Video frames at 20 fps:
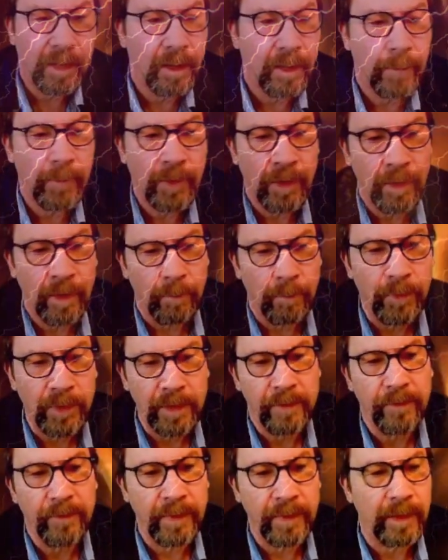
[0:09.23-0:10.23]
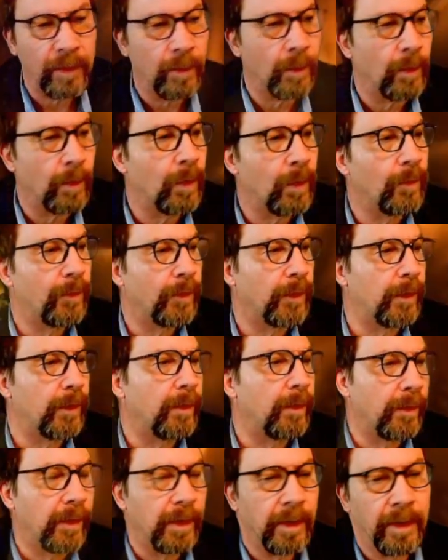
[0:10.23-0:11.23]
I'm going to briefly go over
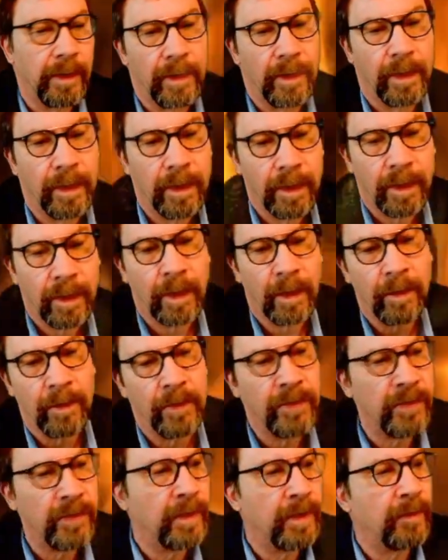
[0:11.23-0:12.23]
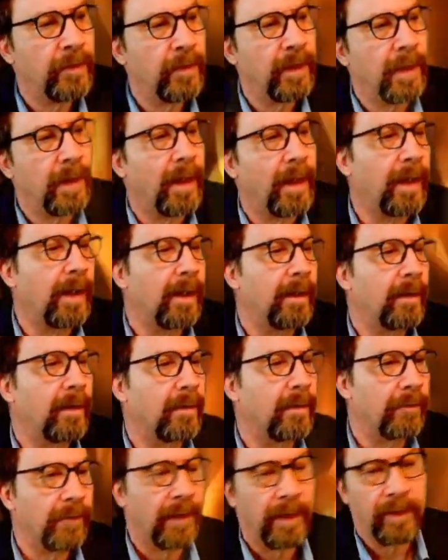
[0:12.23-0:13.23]
the color shift and the
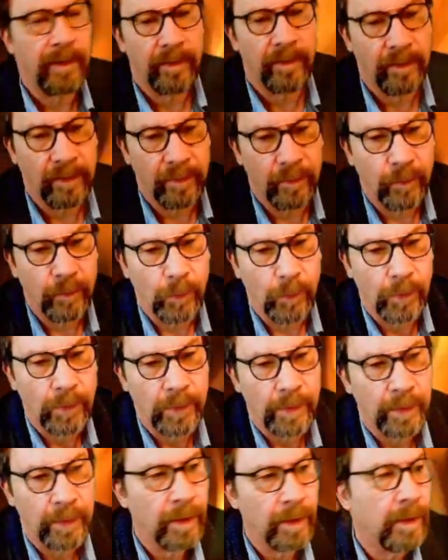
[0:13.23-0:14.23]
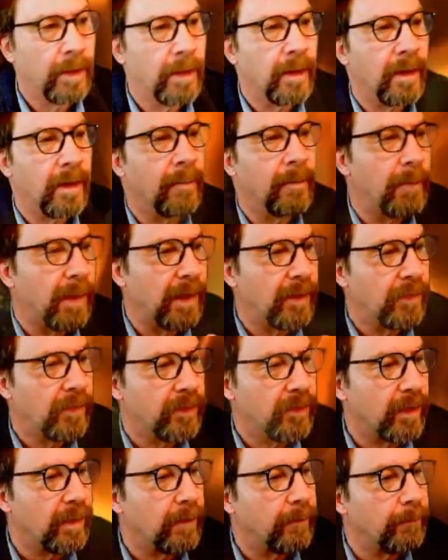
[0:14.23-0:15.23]
phases of wood
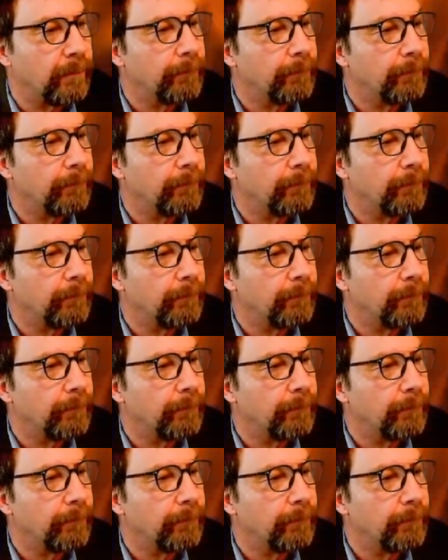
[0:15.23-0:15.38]
combustion.